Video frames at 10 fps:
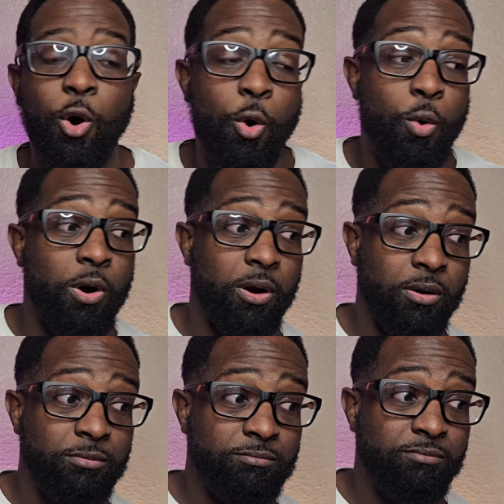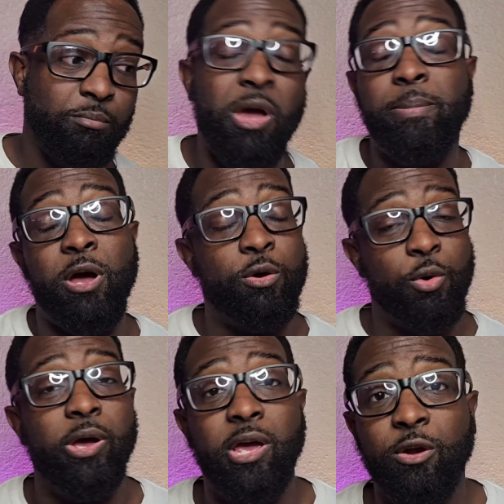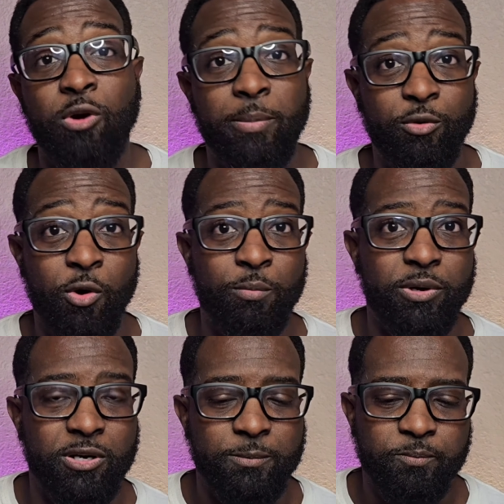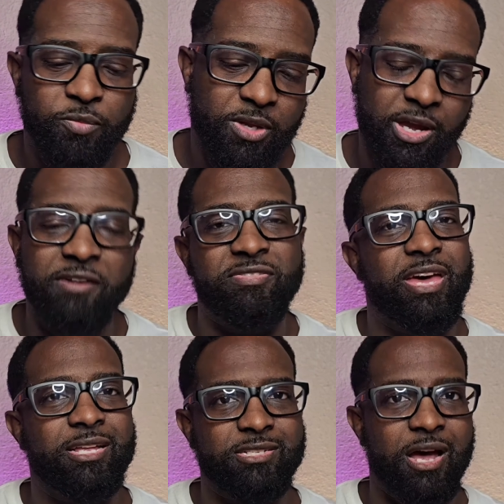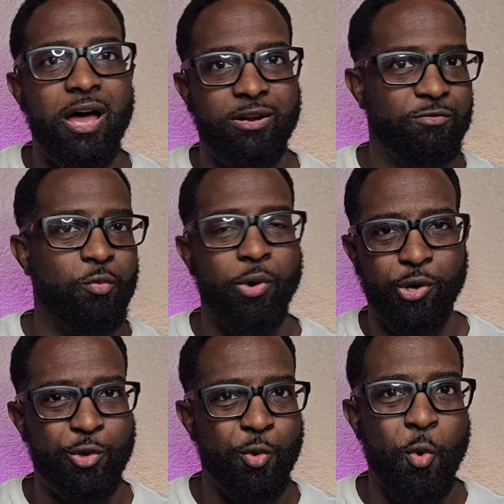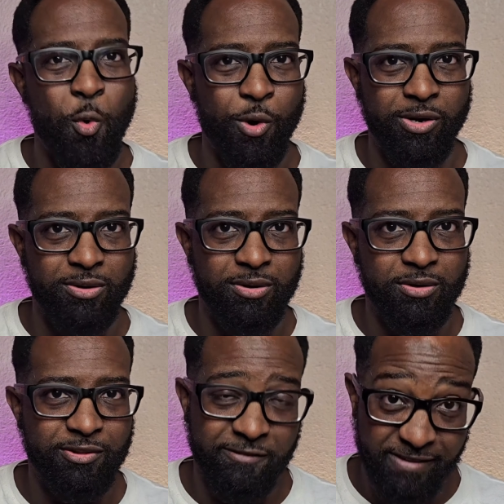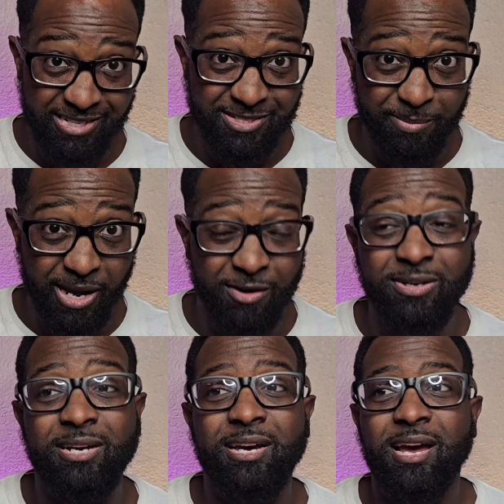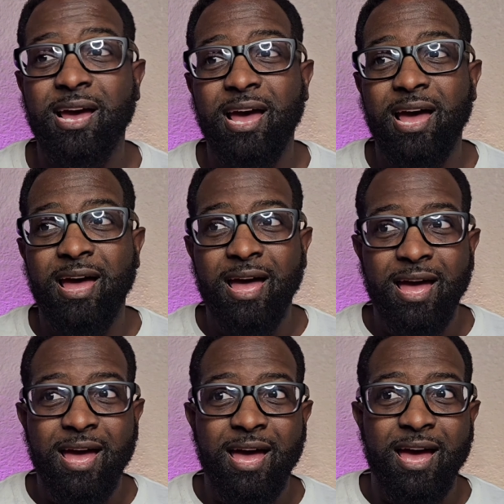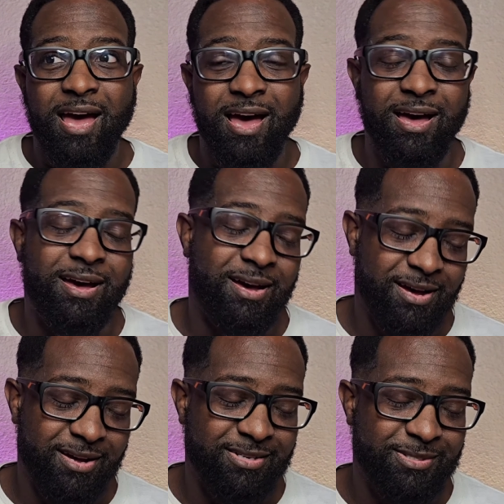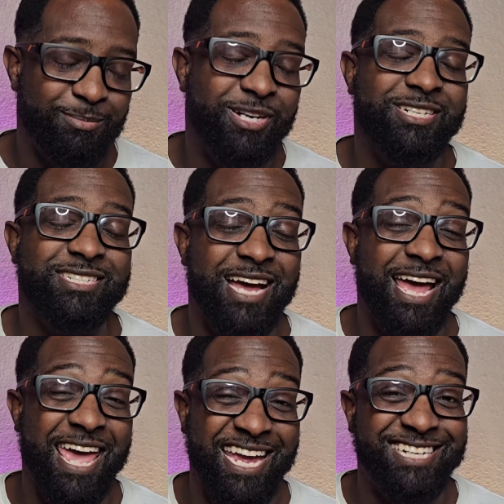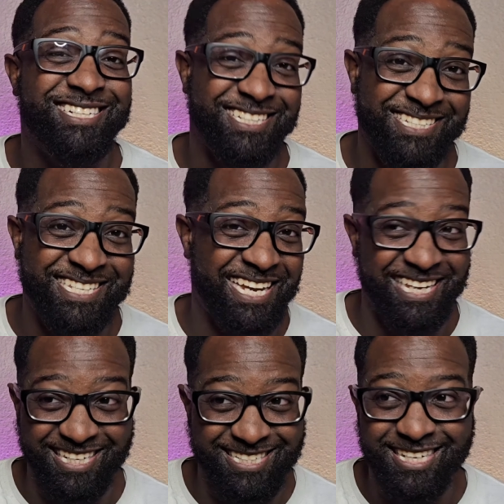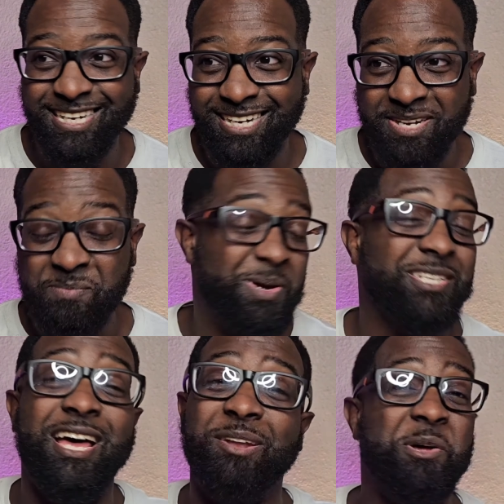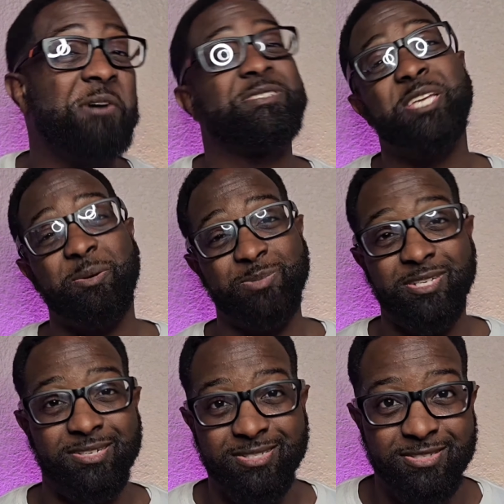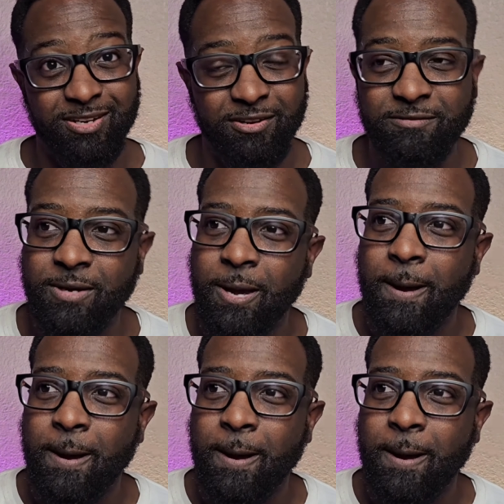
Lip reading: Or maybe I'll go ahead and grab a Chromebook. If that's kind of where you're on the fence about, as much as I hate to say it, because I love Samsung stuff,